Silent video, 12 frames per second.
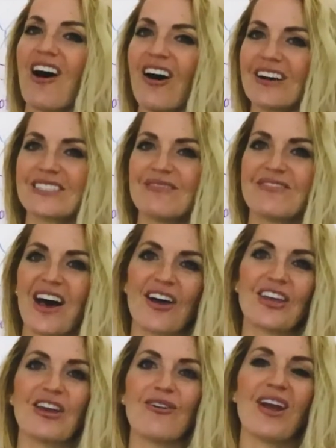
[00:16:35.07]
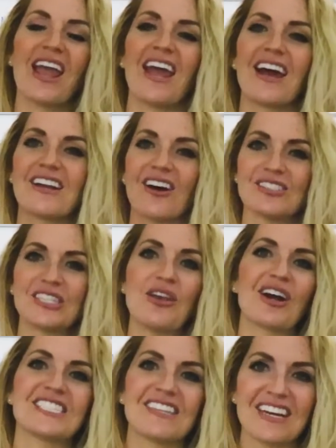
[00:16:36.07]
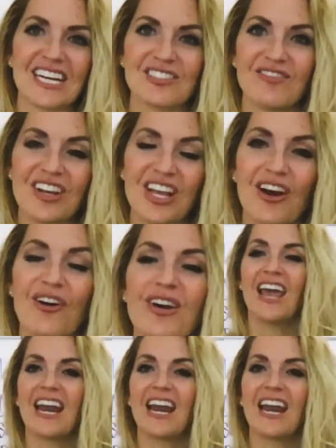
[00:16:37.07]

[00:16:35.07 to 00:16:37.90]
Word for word: awesome value and I'll see you guys in the next video.